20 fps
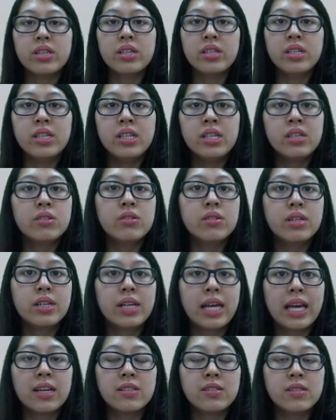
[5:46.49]
the legal
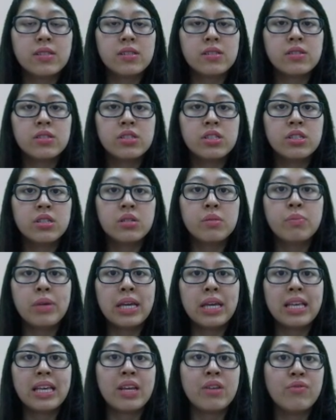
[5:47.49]
case is still
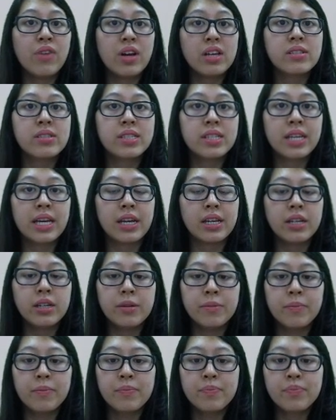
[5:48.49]
being
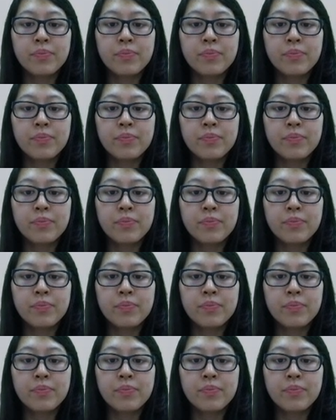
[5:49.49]
investigated,